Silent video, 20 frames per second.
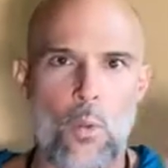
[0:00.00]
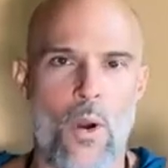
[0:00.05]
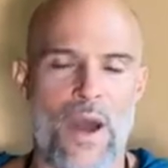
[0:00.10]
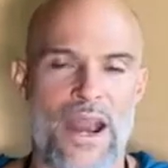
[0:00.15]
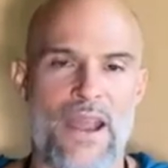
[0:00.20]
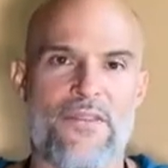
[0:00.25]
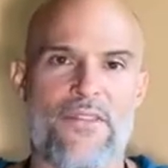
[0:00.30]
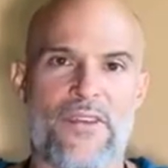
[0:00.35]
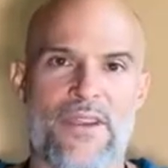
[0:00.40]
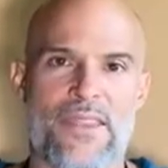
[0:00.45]

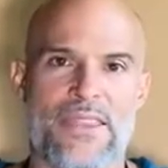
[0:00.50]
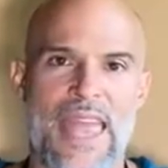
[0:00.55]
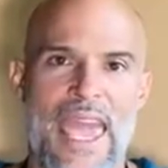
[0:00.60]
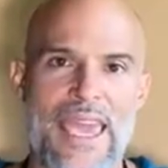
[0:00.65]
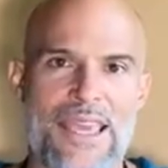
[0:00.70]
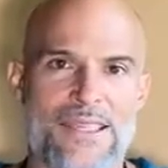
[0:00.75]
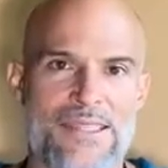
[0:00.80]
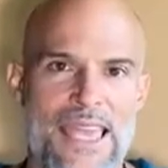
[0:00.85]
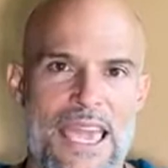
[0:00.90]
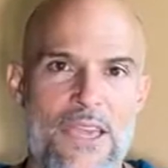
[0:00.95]
whatever it
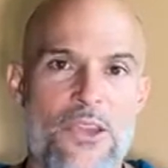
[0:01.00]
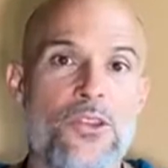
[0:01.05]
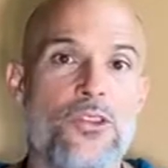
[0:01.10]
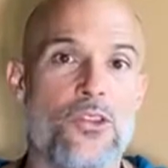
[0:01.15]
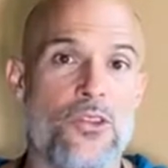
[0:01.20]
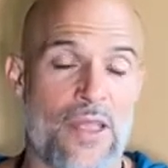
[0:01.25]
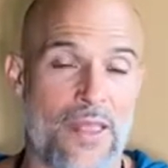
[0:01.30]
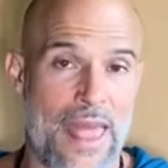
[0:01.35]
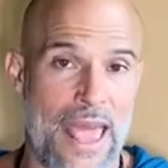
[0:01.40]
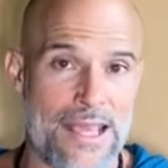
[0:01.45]
takes, take you
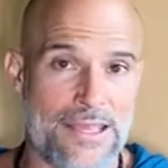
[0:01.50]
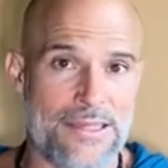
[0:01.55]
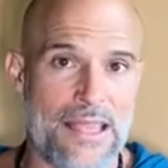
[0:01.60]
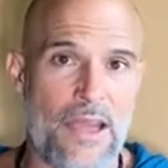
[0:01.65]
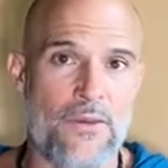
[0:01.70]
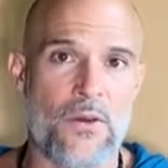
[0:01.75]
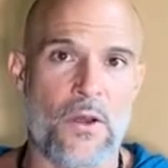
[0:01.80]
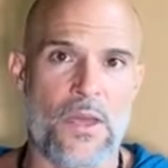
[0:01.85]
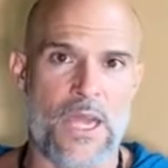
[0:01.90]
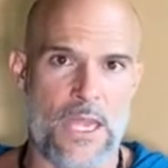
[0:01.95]
to the next
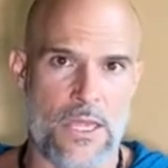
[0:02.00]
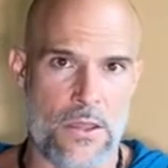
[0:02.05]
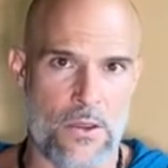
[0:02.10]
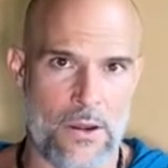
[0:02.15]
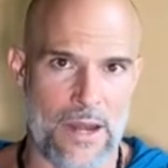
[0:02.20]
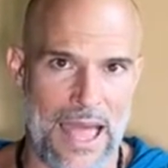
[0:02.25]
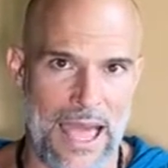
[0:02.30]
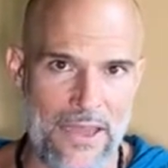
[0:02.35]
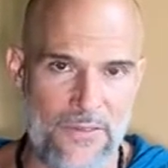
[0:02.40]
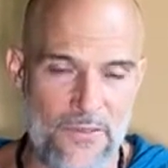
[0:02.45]
level in
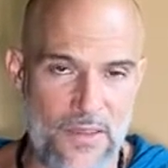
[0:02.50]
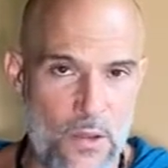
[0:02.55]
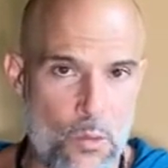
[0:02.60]
your life,